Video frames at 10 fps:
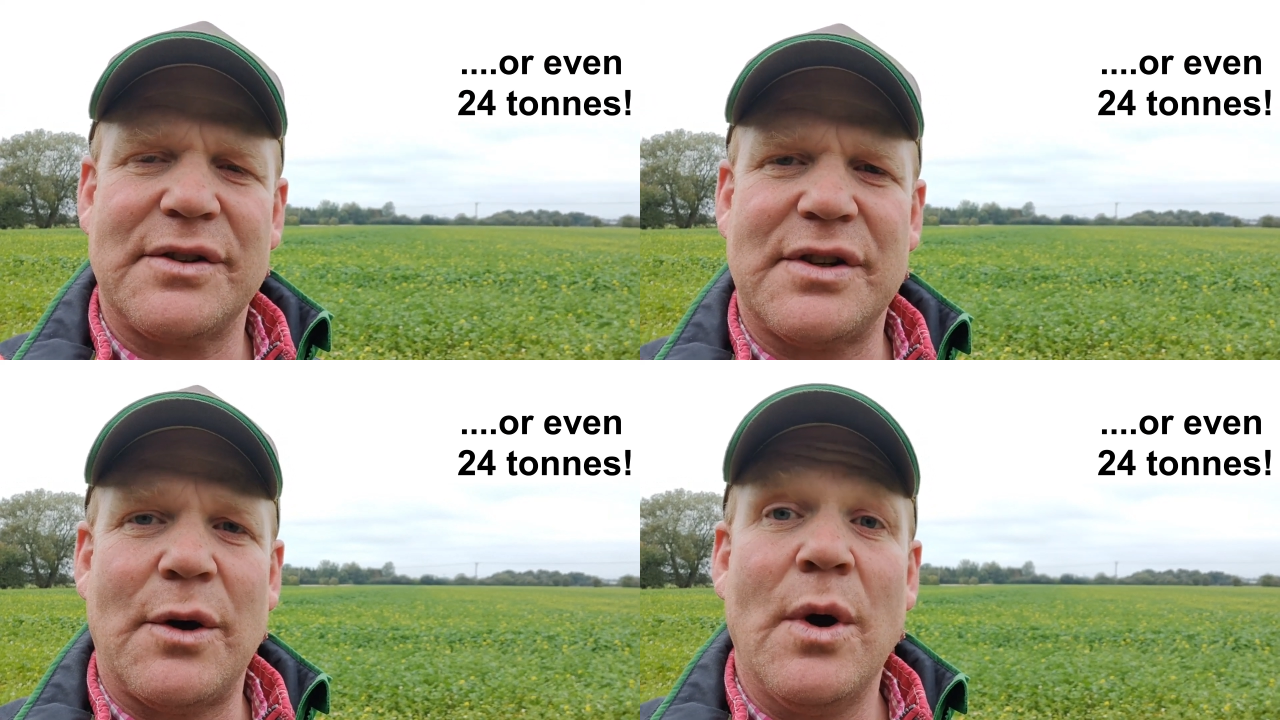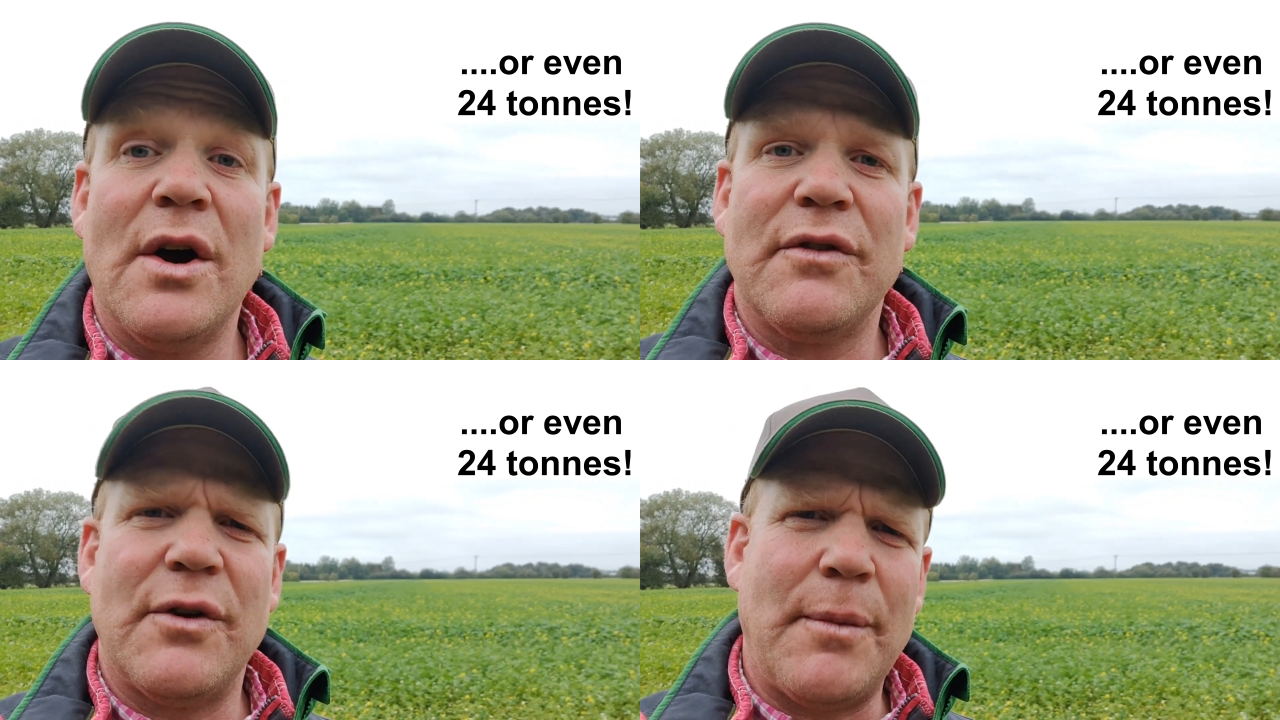So
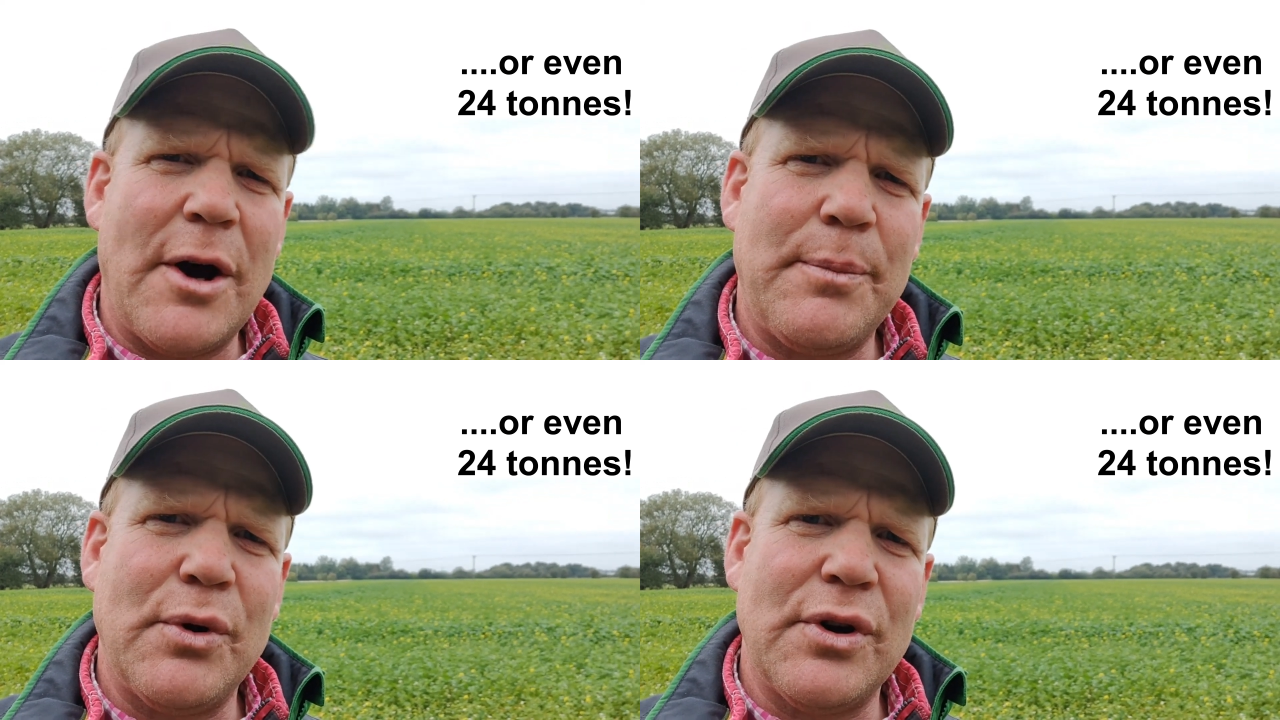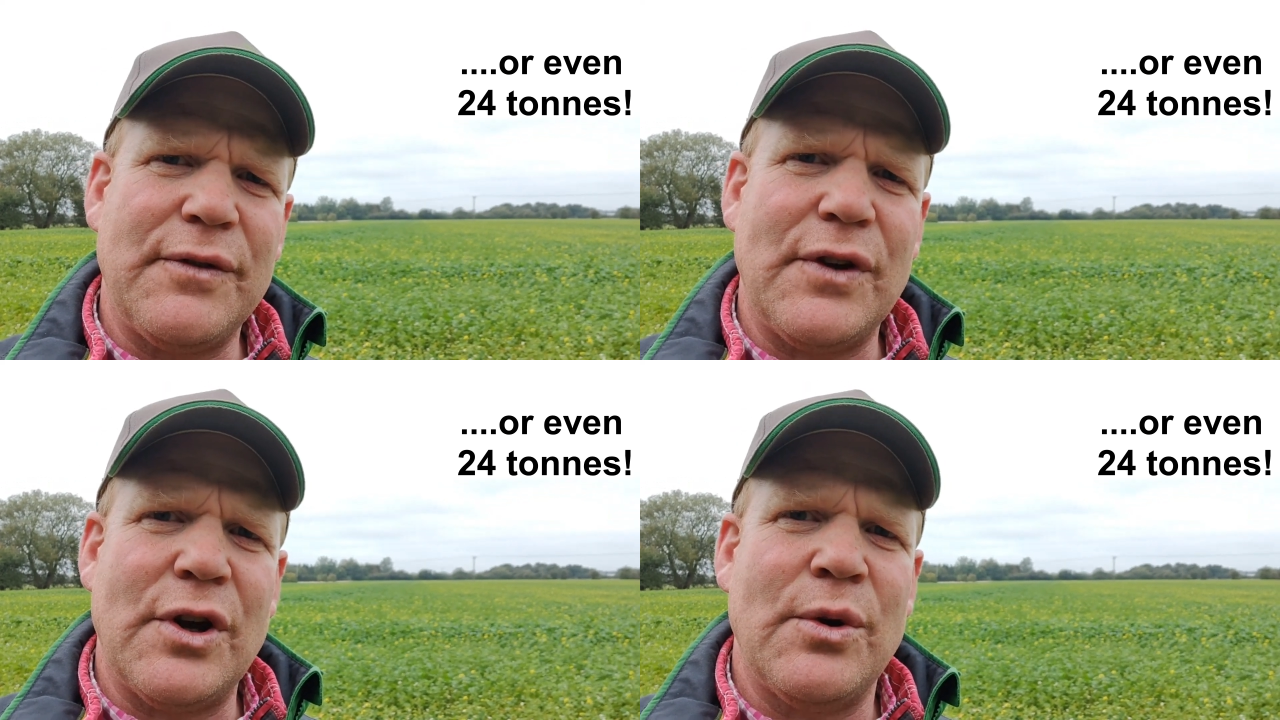from my point
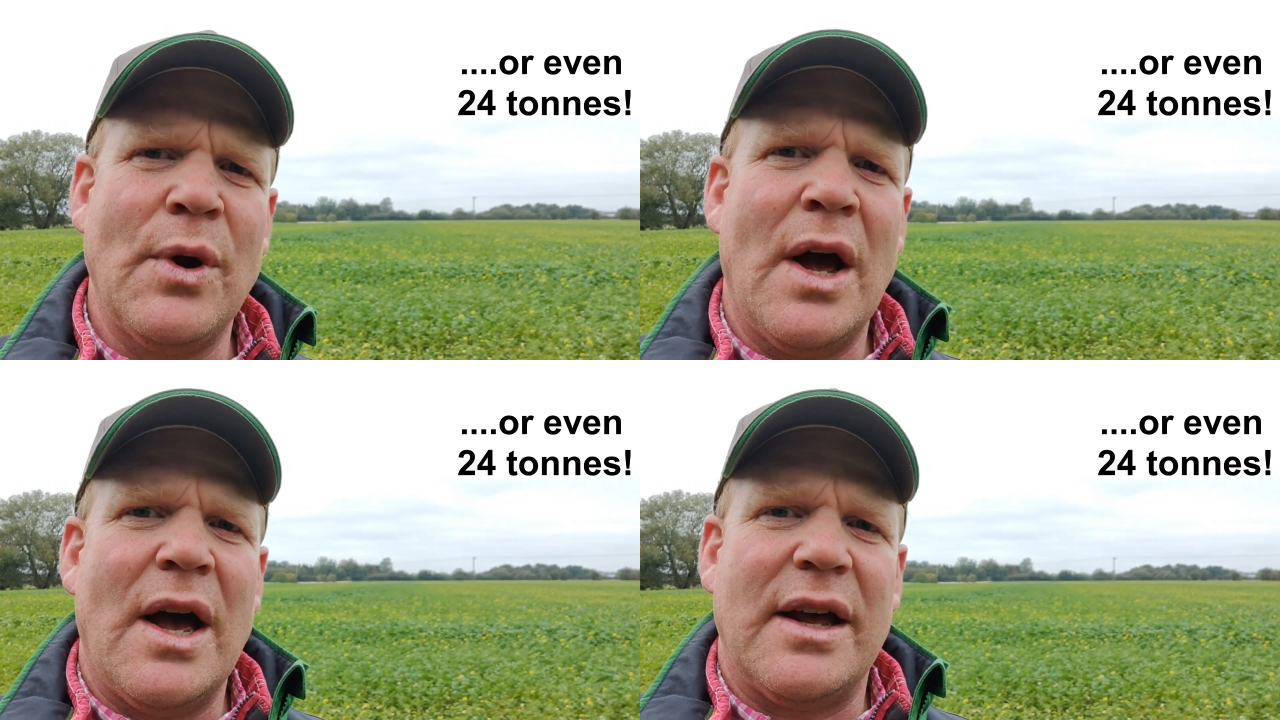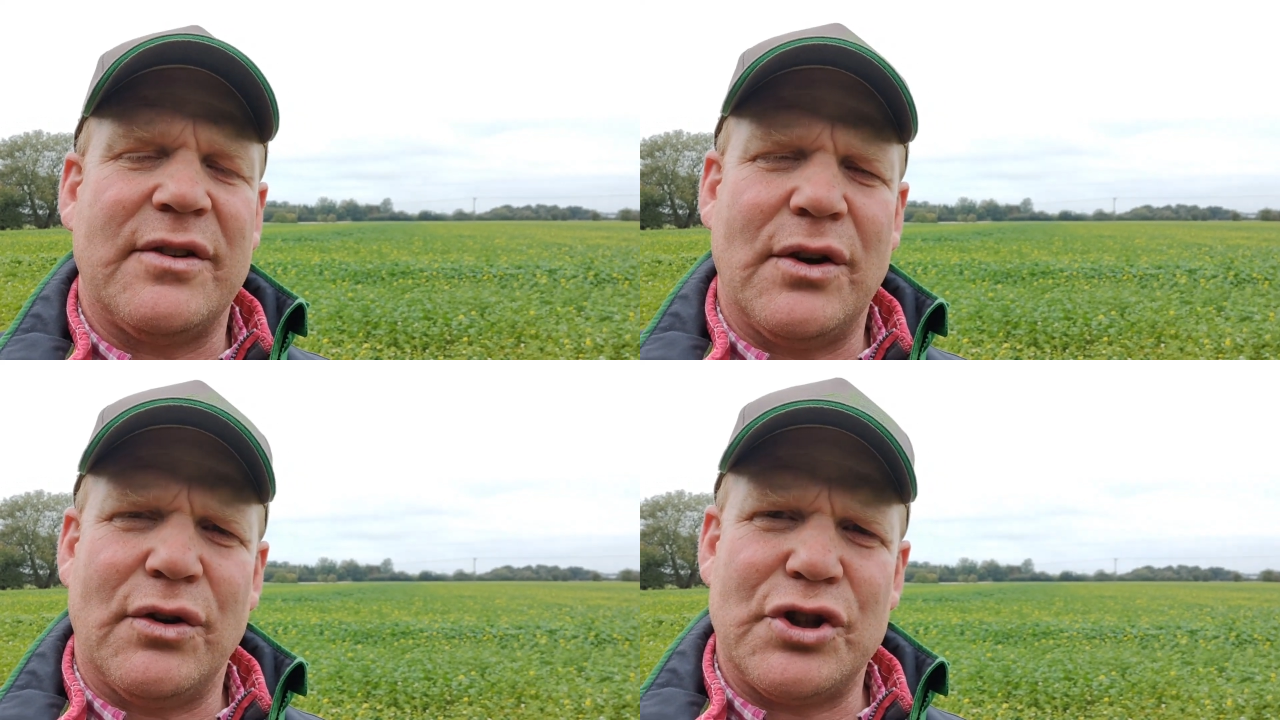of view,
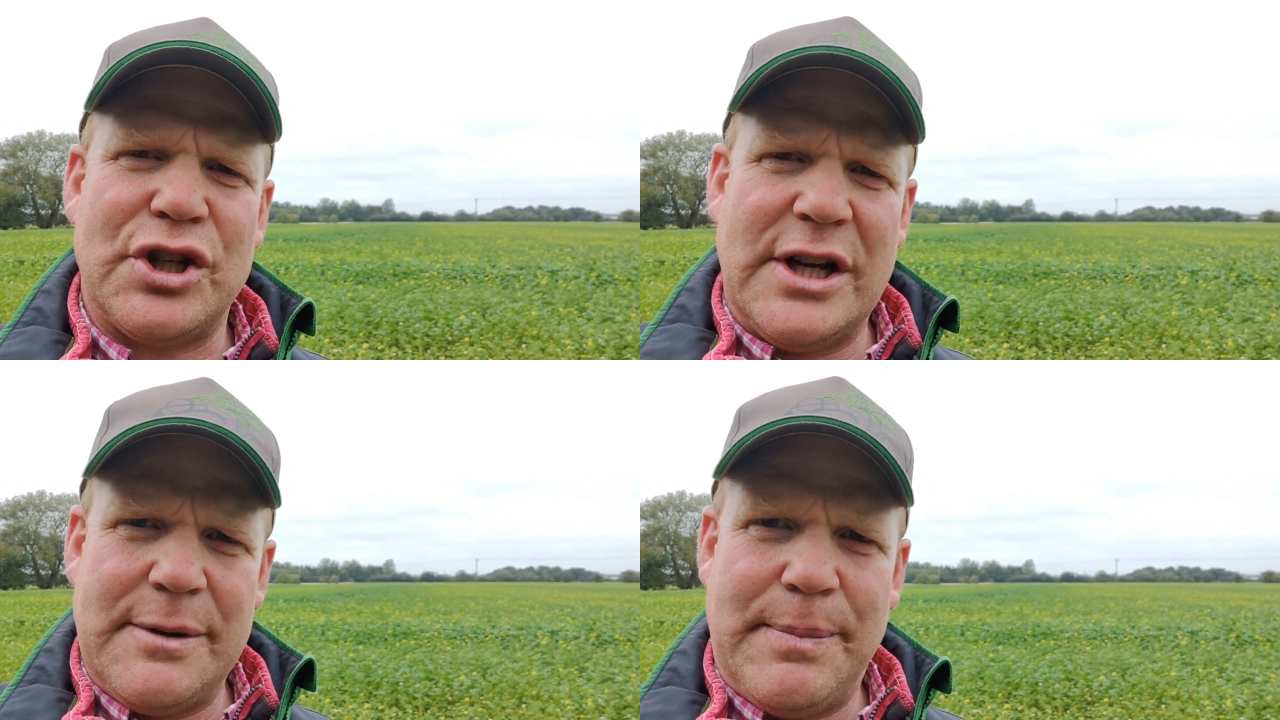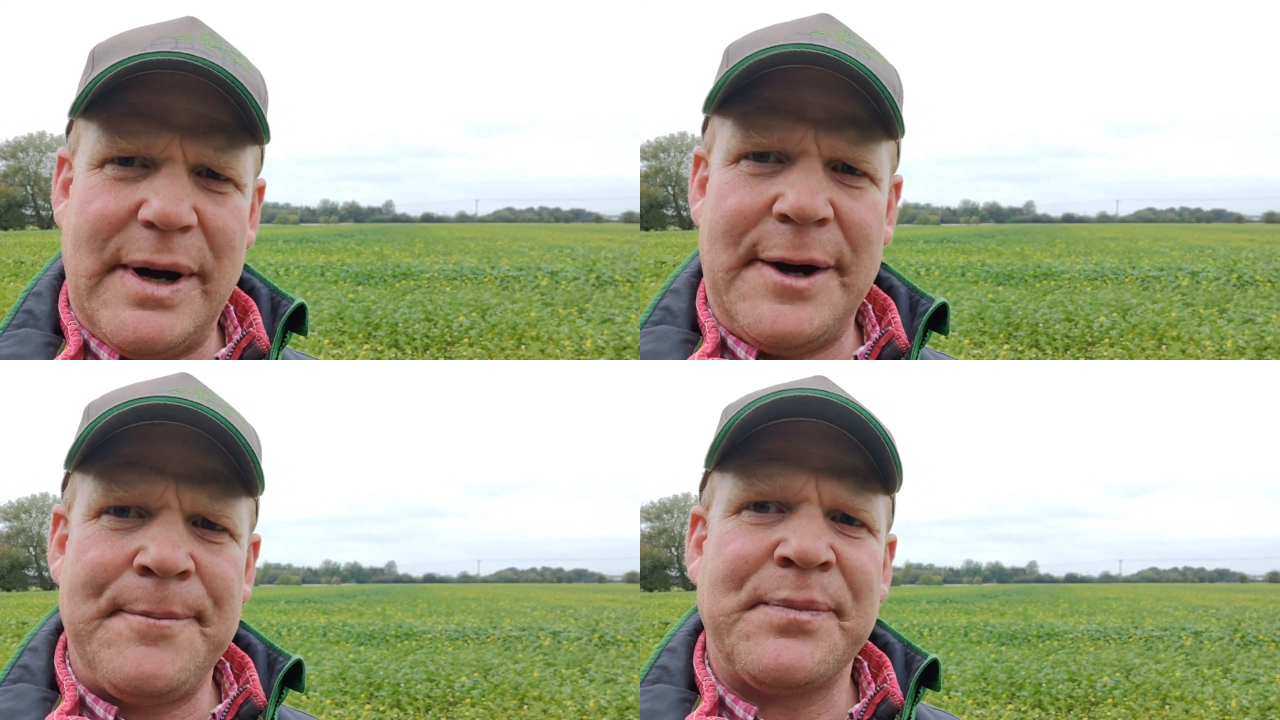it's a lot
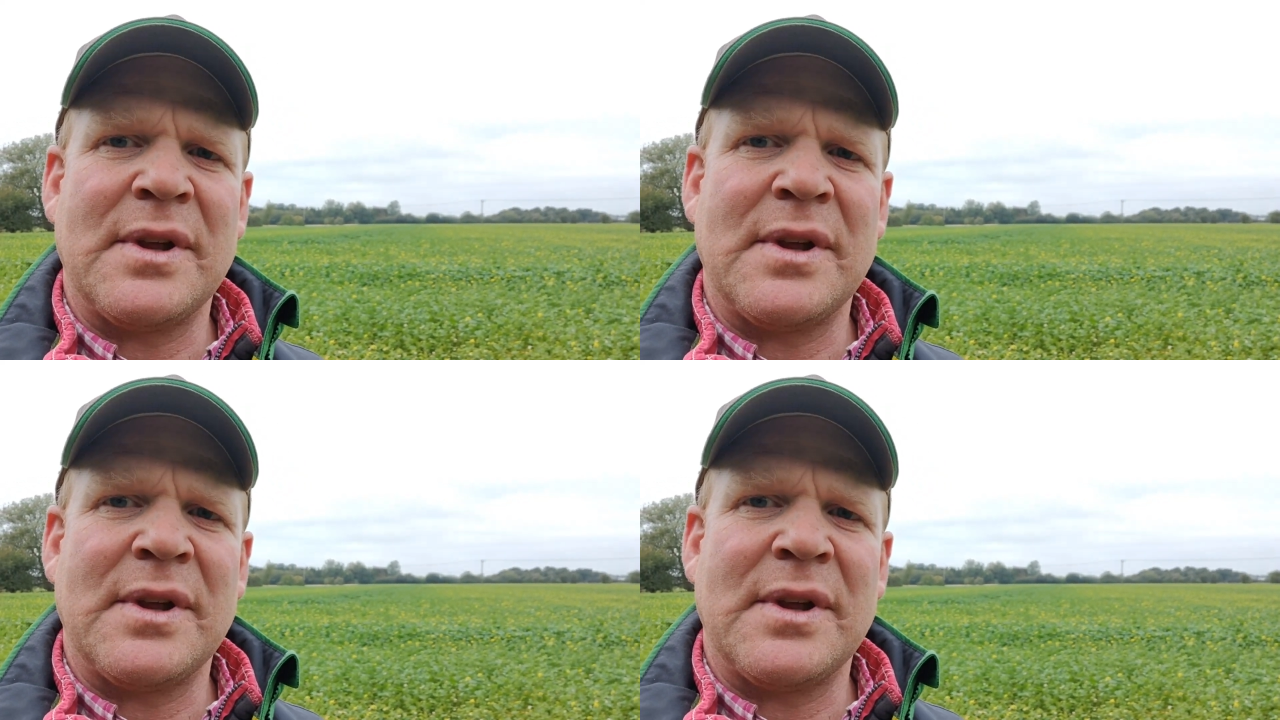cheaper.